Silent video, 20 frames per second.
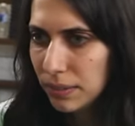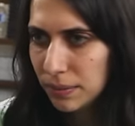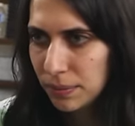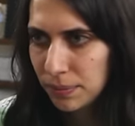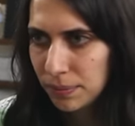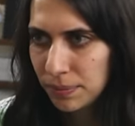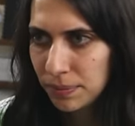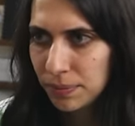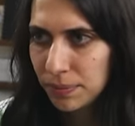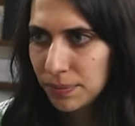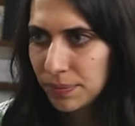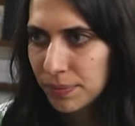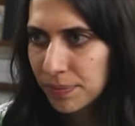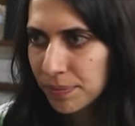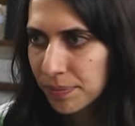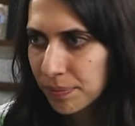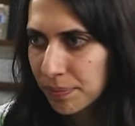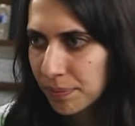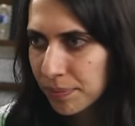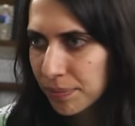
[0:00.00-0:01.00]

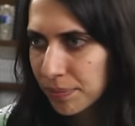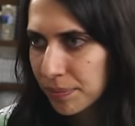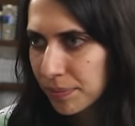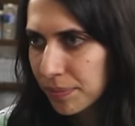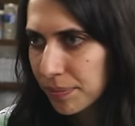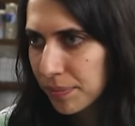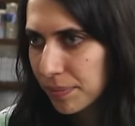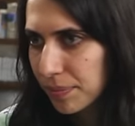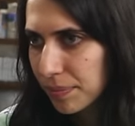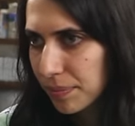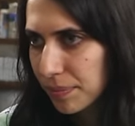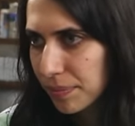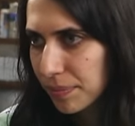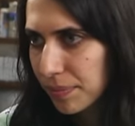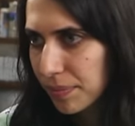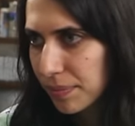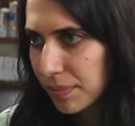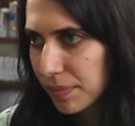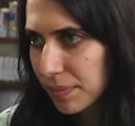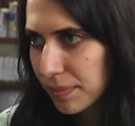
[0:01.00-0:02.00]

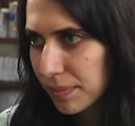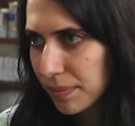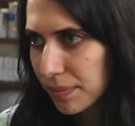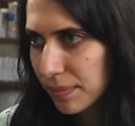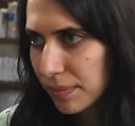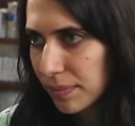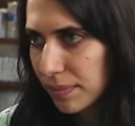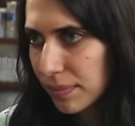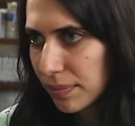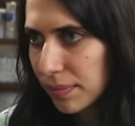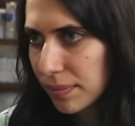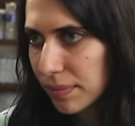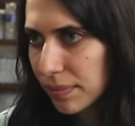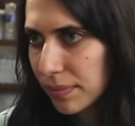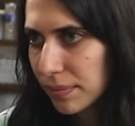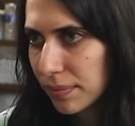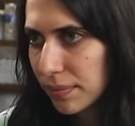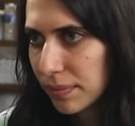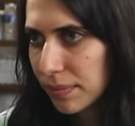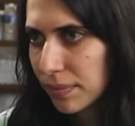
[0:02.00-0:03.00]

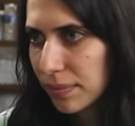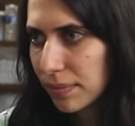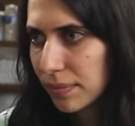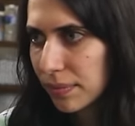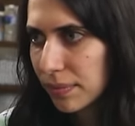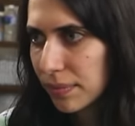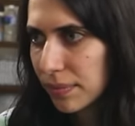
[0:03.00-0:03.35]
The person shown says nothing.